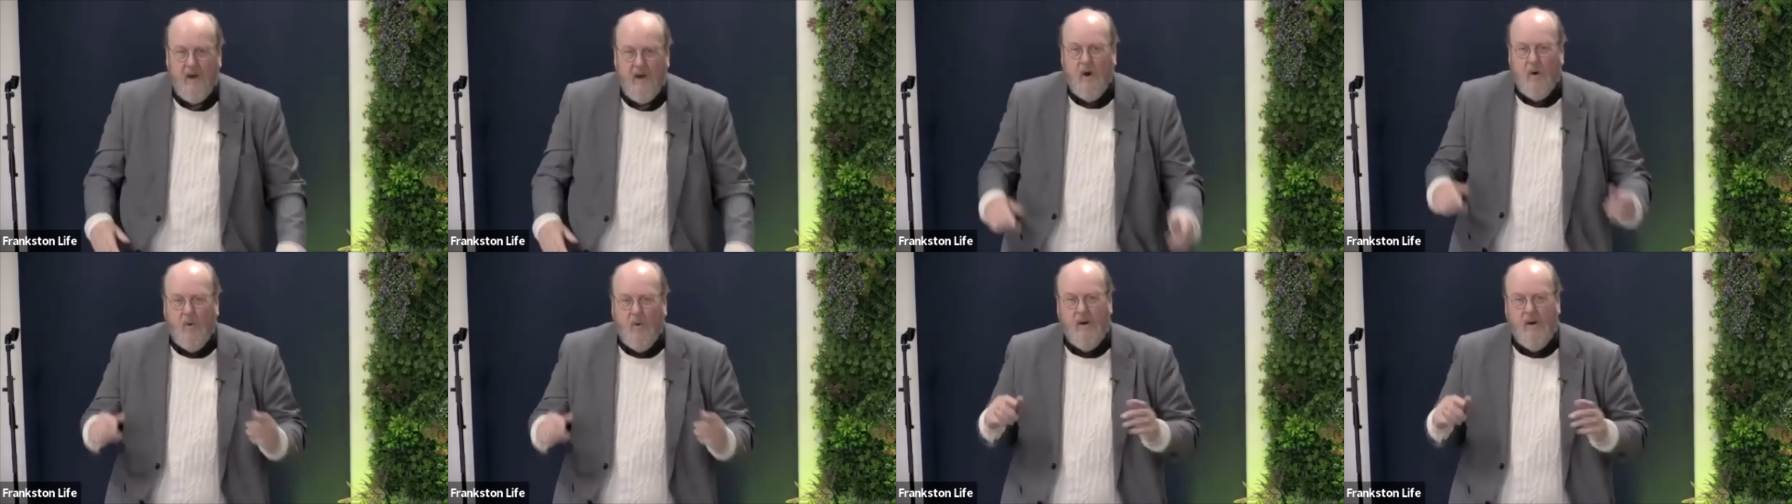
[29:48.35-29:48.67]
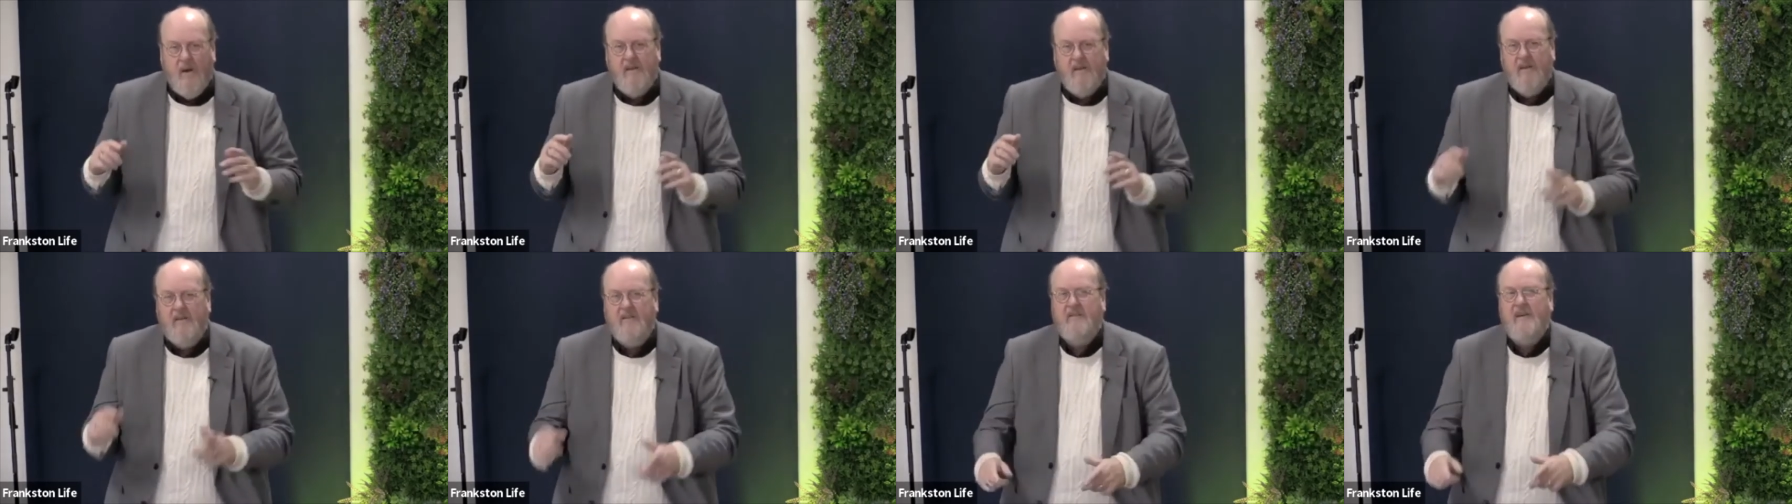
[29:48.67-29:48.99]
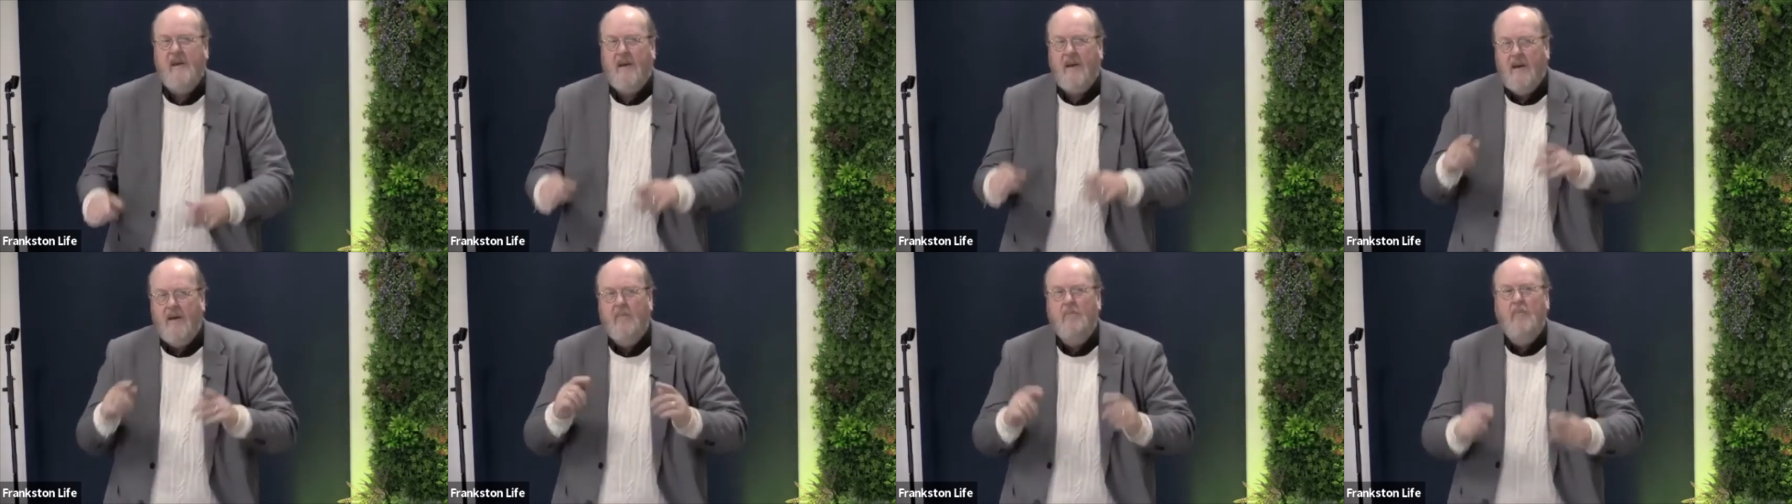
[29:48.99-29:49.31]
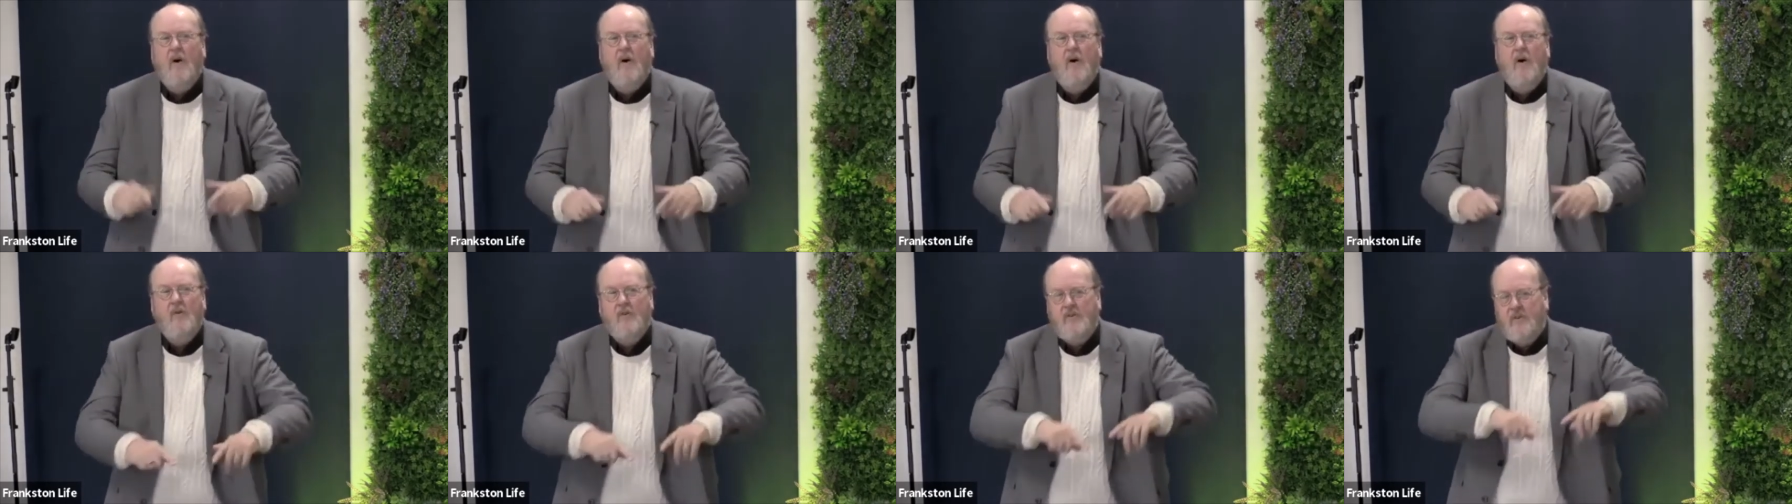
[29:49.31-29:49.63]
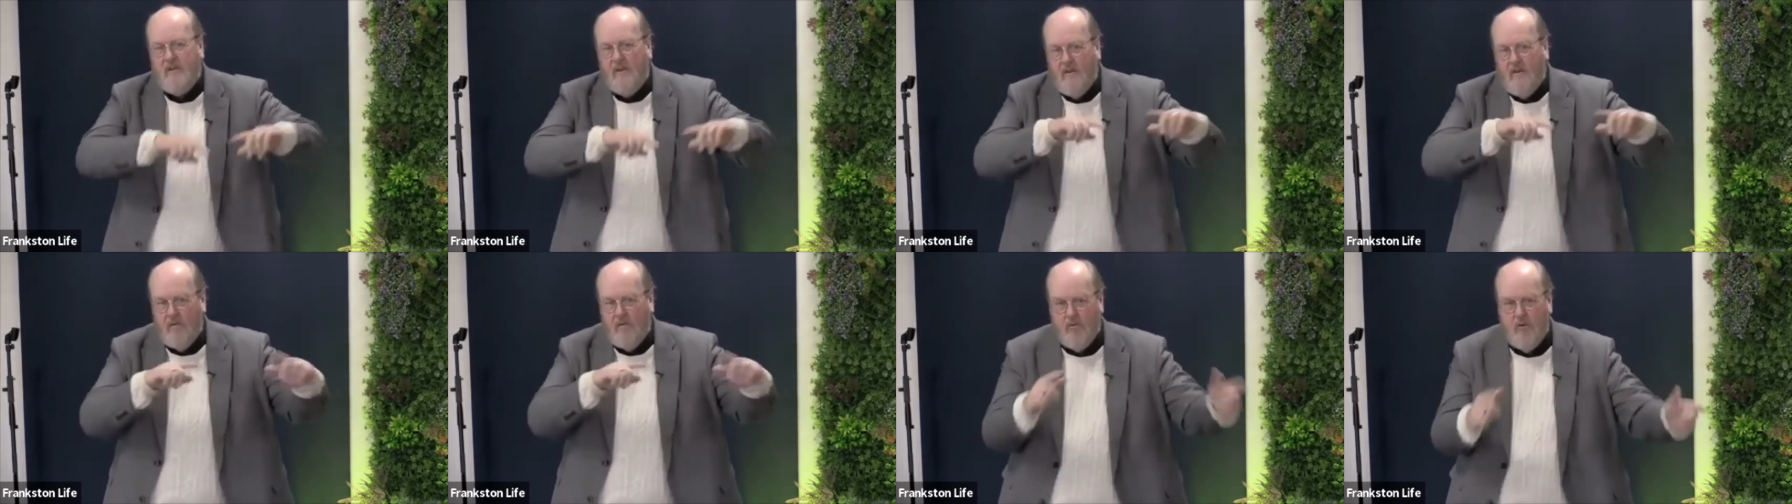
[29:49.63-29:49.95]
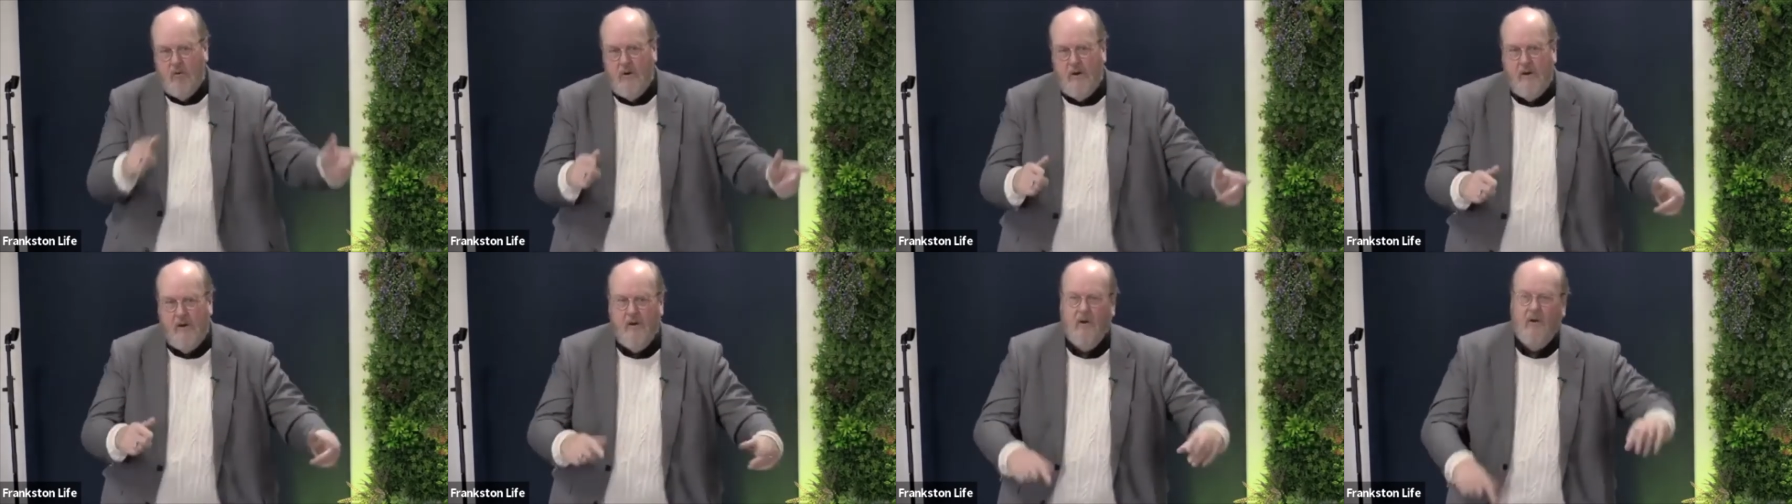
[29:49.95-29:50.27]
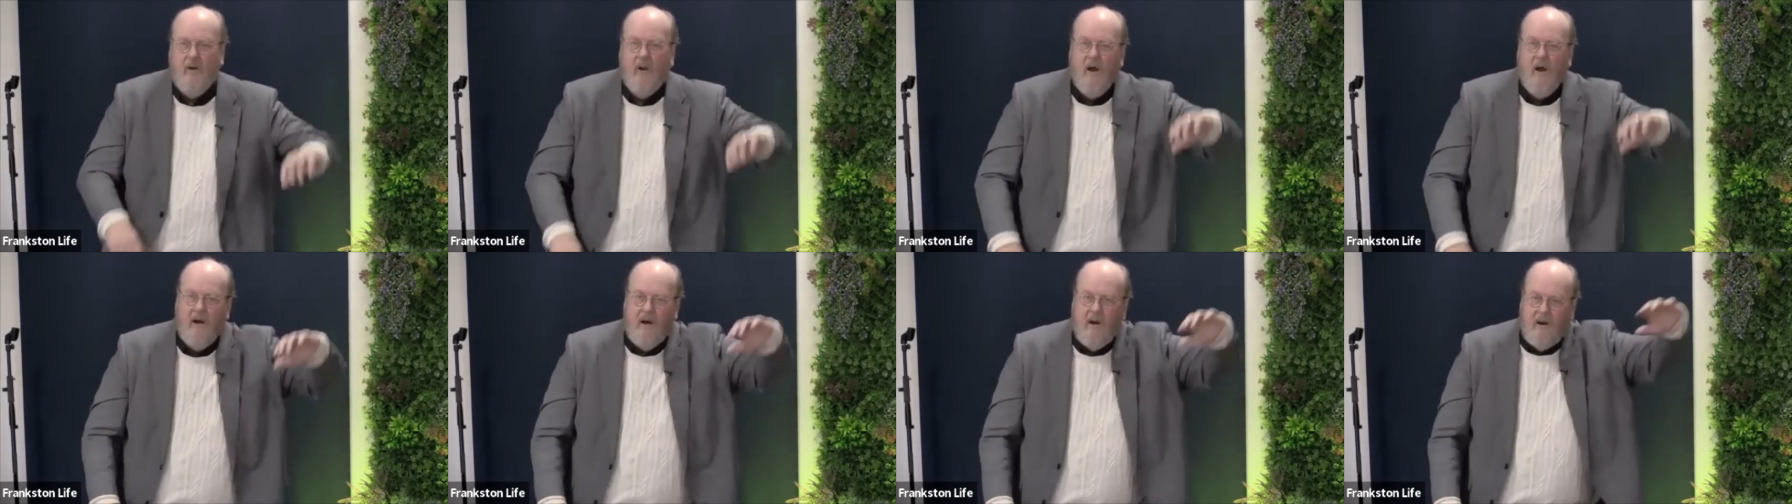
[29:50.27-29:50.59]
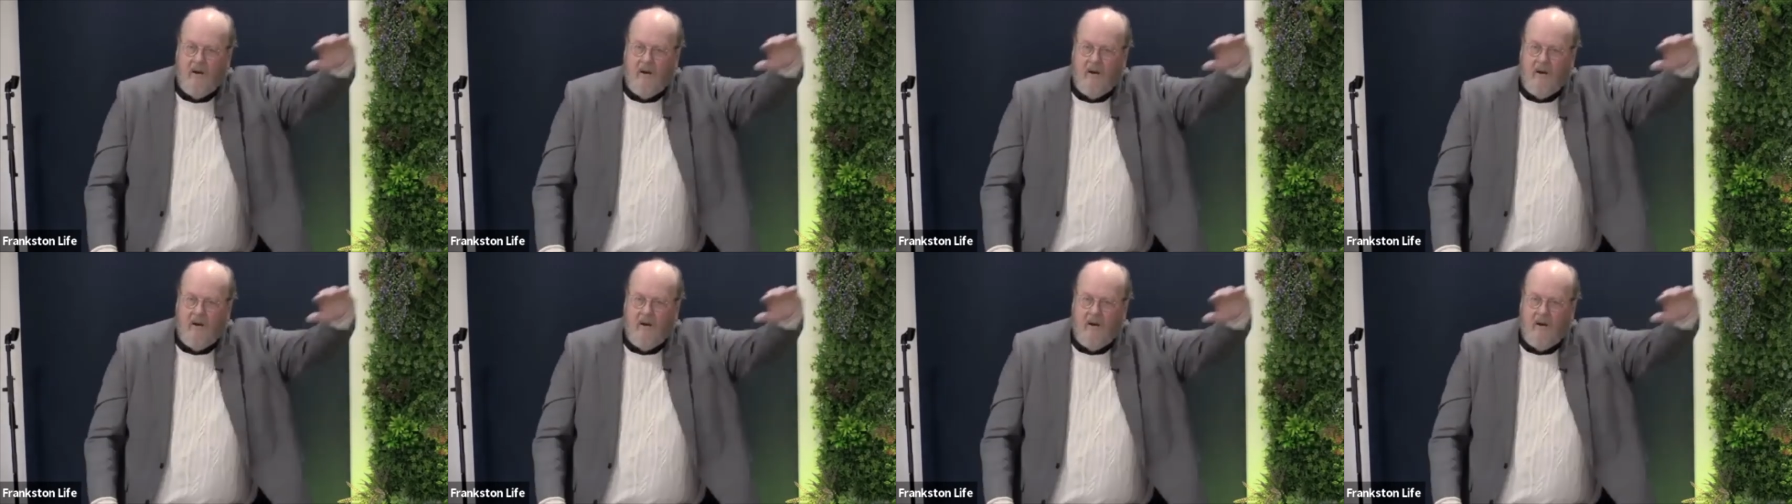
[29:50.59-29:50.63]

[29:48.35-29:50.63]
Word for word: We're the second most real